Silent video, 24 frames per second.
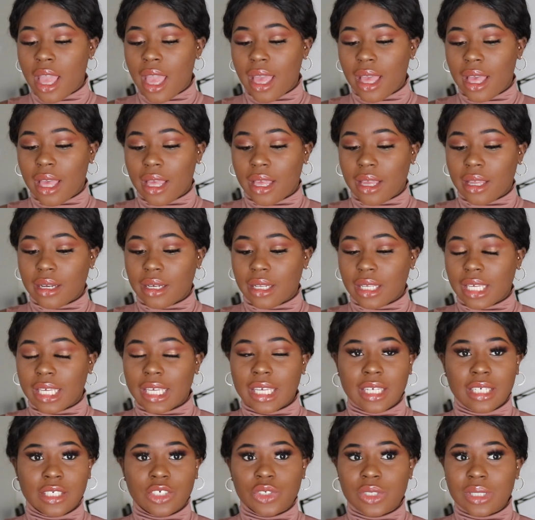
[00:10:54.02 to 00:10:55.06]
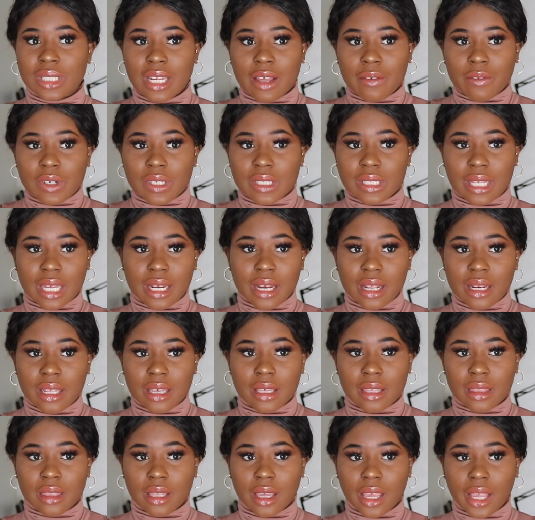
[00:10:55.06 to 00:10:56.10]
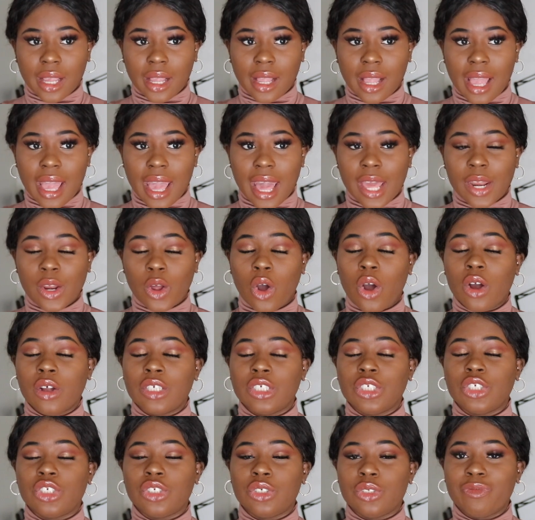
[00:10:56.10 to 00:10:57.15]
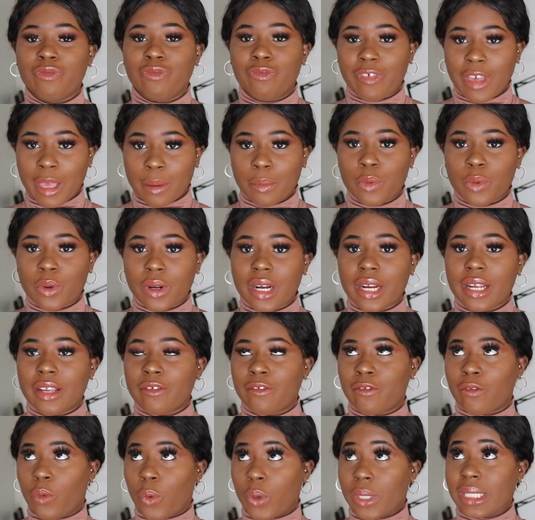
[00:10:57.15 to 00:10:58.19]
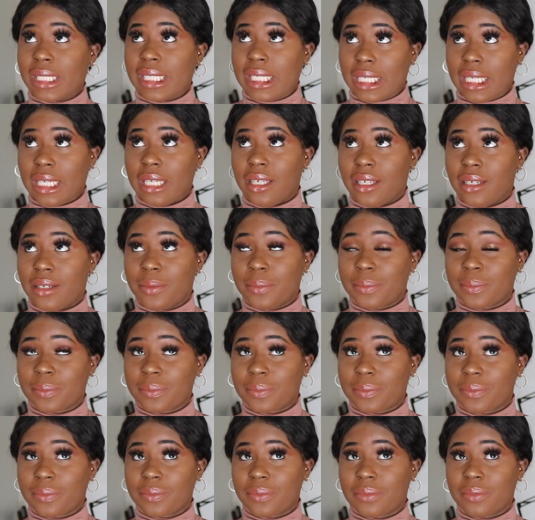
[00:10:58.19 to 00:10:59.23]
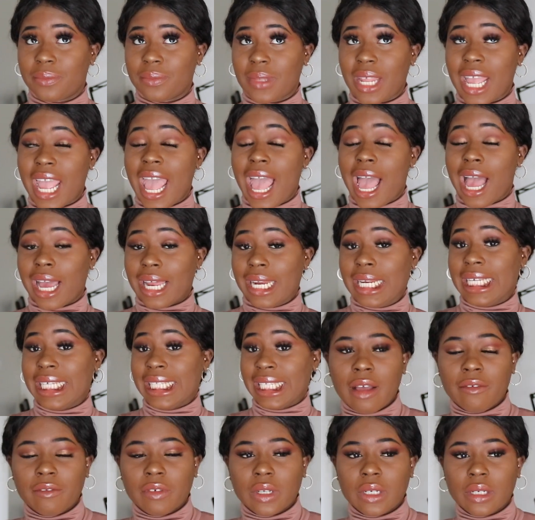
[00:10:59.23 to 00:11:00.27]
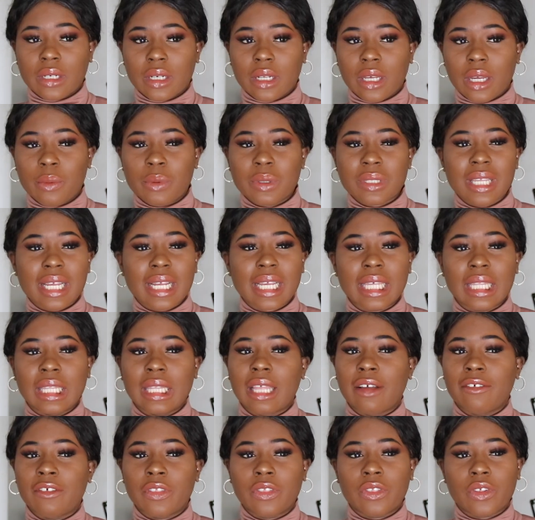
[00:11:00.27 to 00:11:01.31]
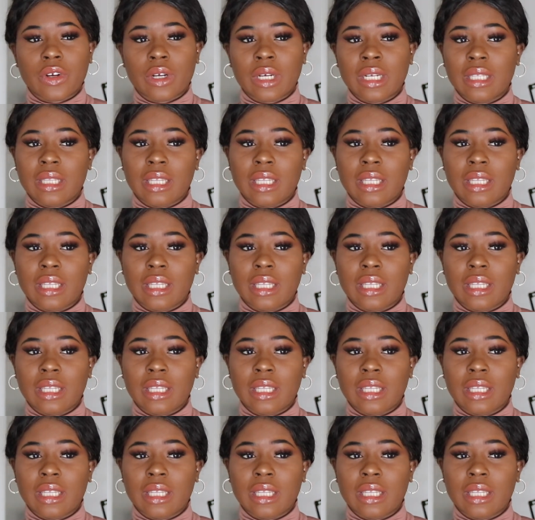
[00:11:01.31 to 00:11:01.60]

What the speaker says: And he just never said anything. And on February 14 at 11, it was like 11:30,